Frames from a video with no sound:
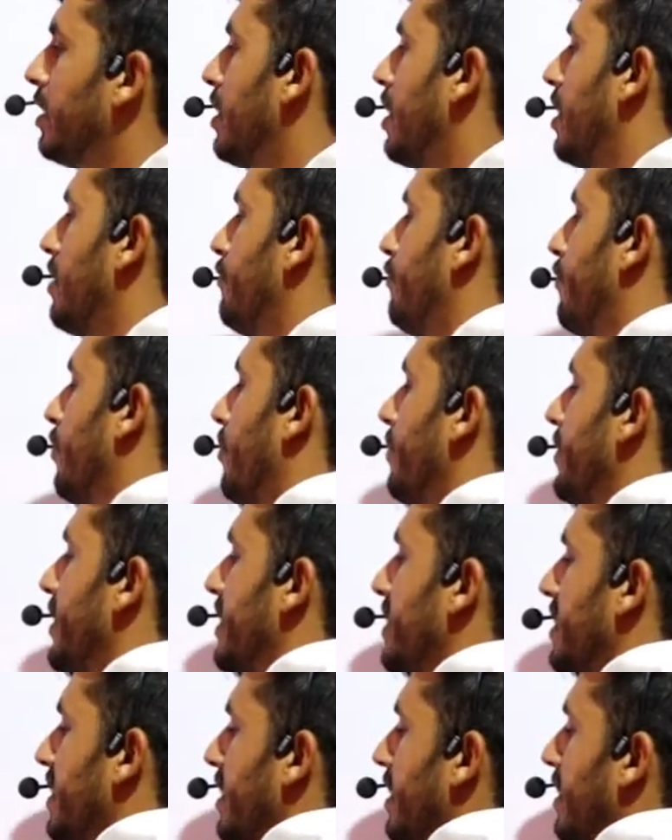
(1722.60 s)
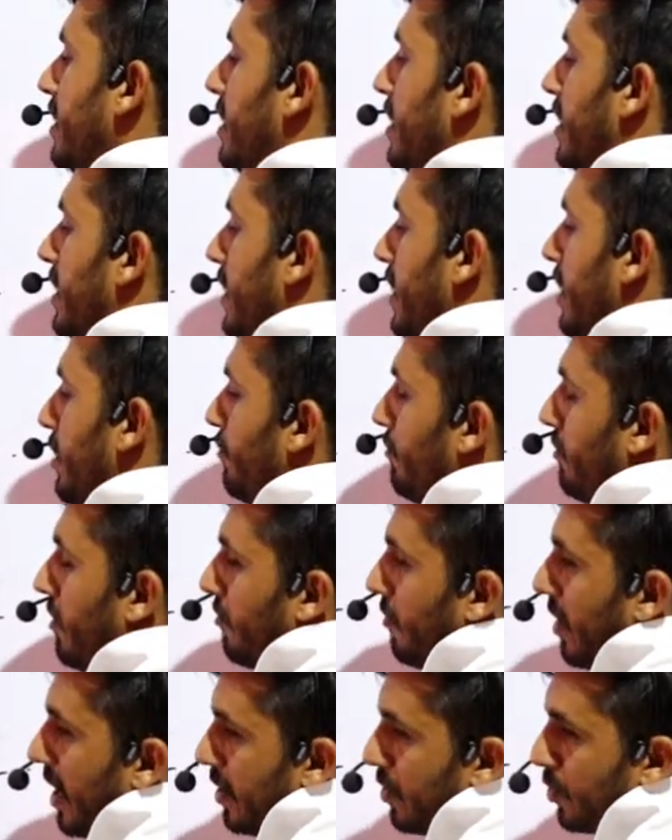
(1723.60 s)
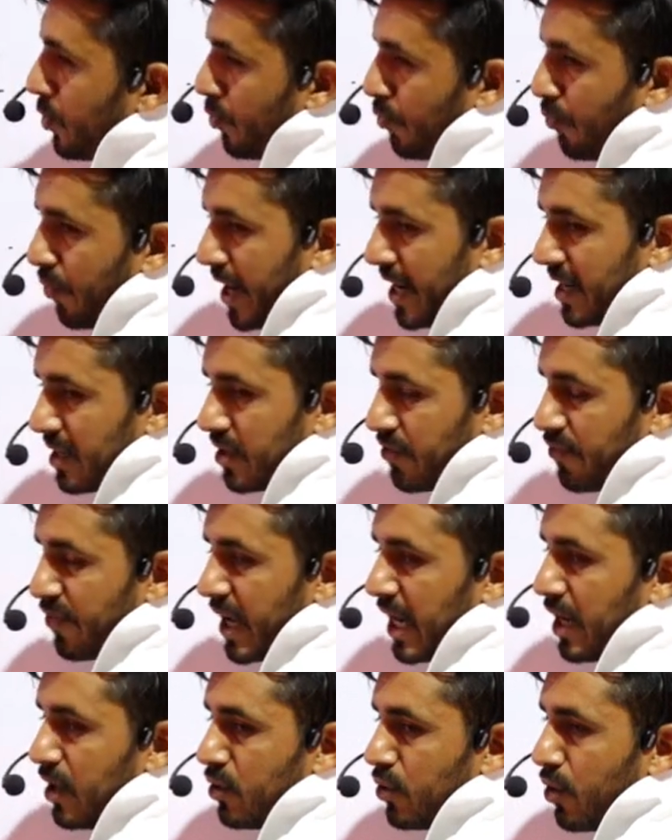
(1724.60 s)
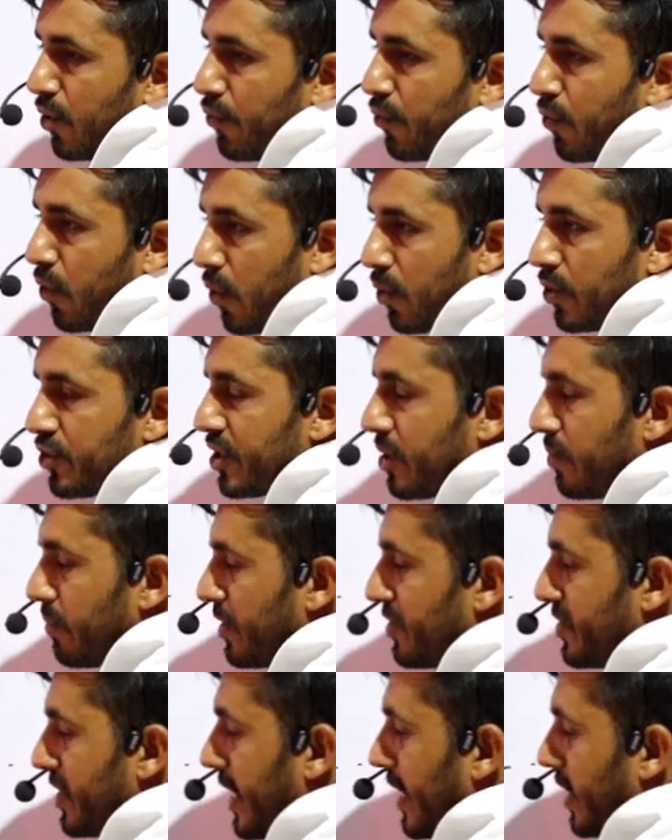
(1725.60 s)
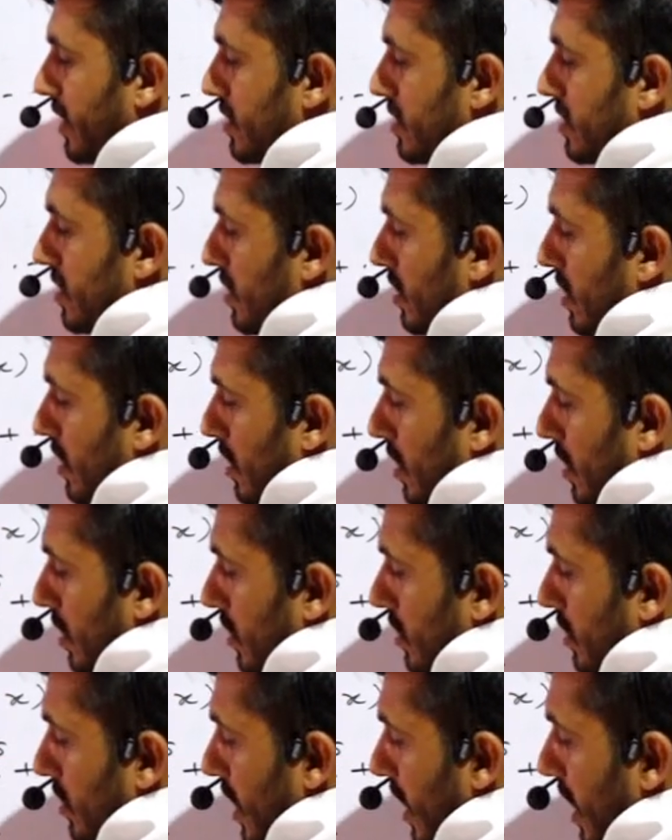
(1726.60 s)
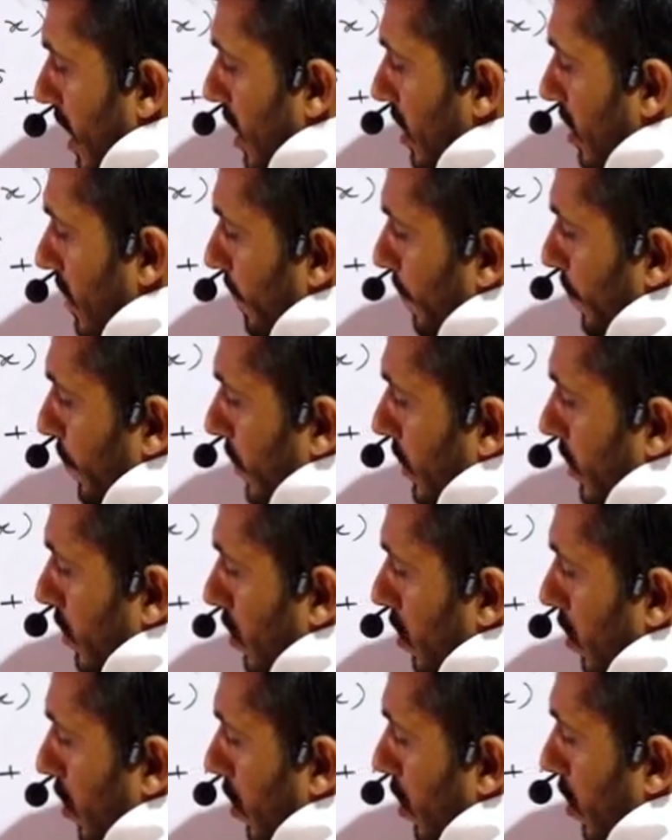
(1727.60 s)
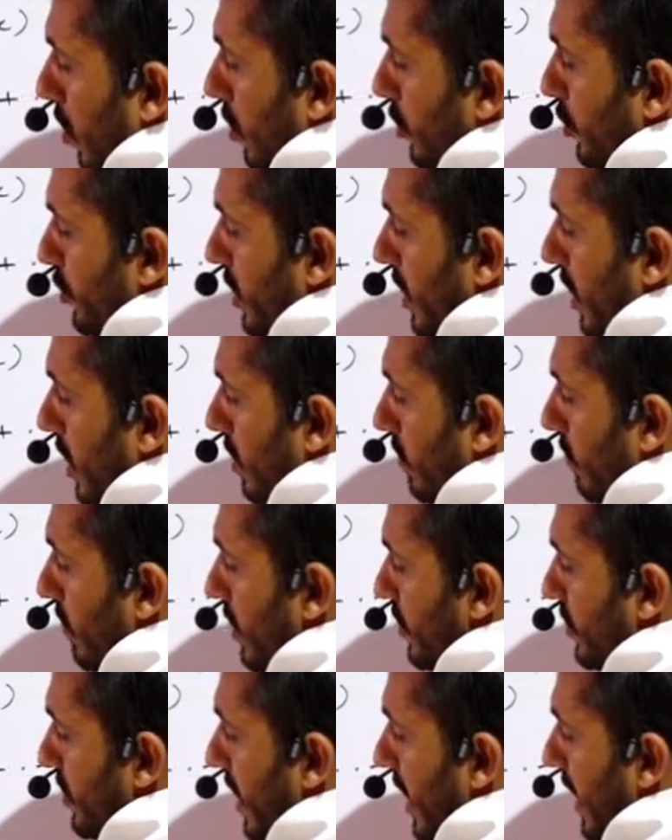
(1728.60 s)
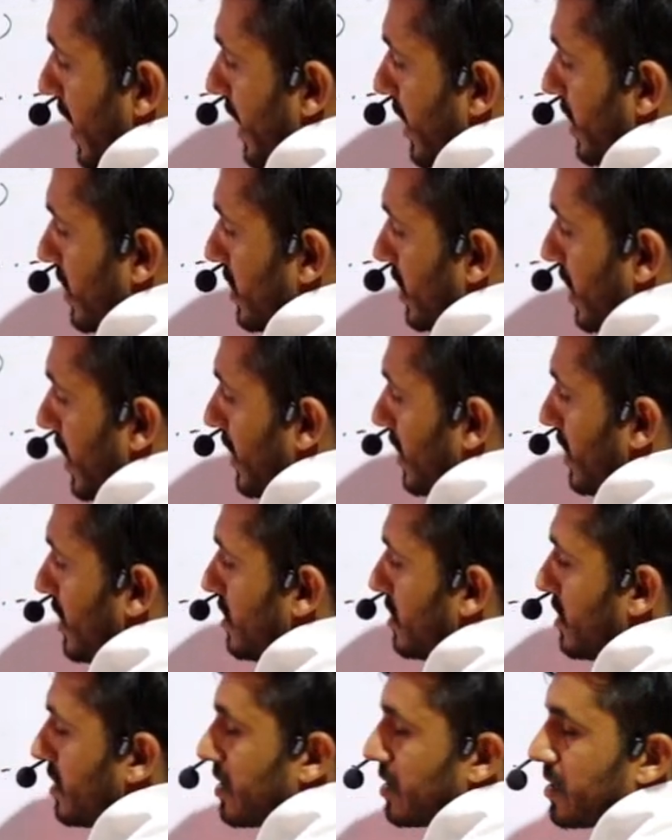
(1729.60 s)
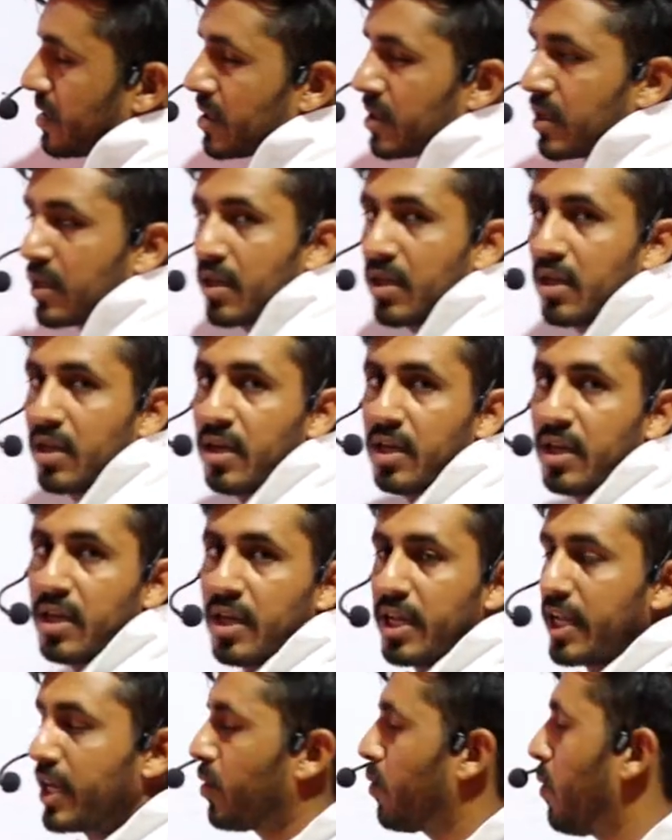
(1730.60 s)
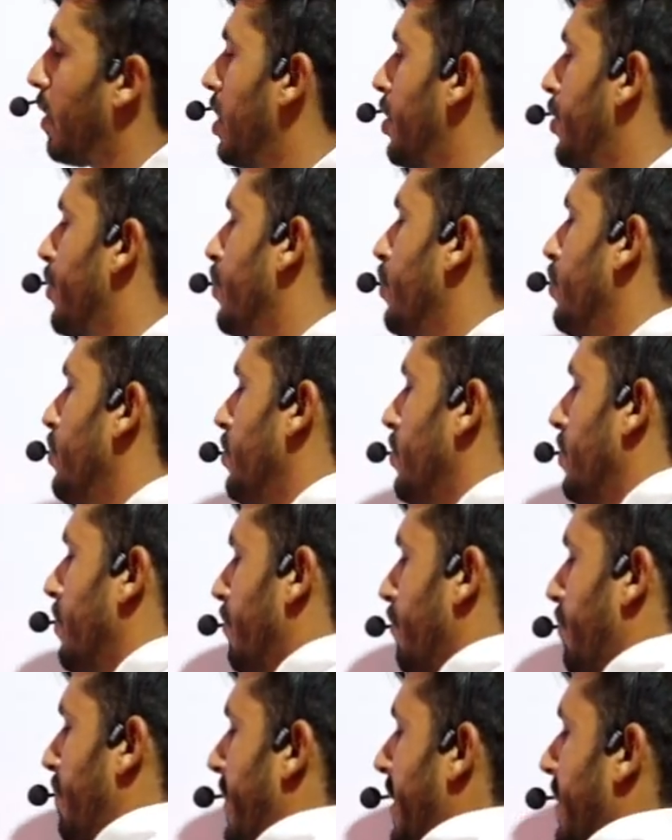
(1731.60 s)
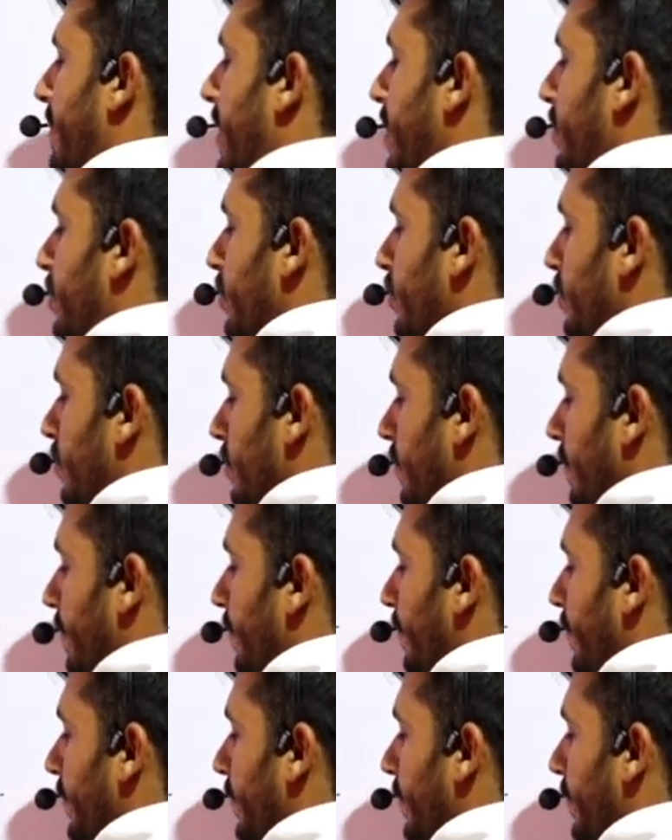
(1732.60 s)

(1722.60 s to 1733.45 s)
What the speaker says: And from here, if we want to find the value of cos inverse x, then cos inverse x it is equal to pi by 2.